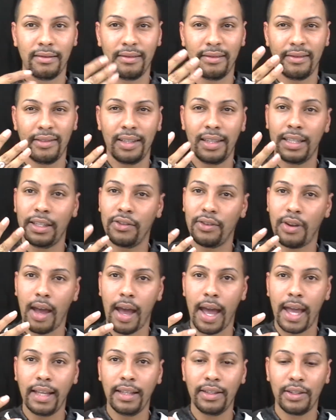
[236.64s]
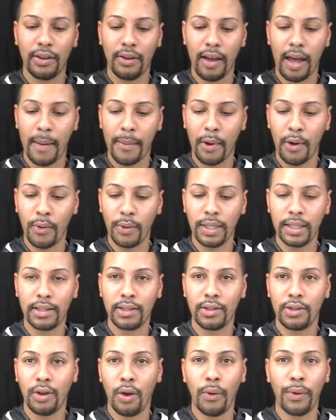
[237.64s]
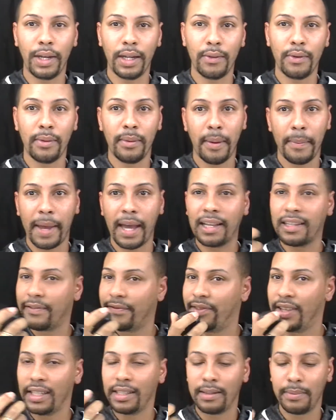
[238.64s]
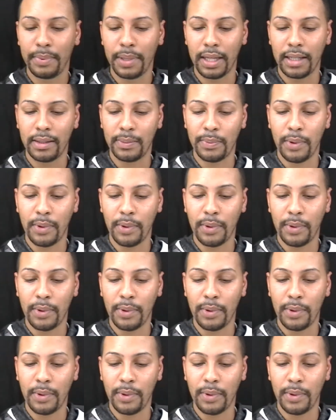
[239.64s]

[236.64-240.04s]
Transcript: really dry, so I'm always going in with my Max Fix Plus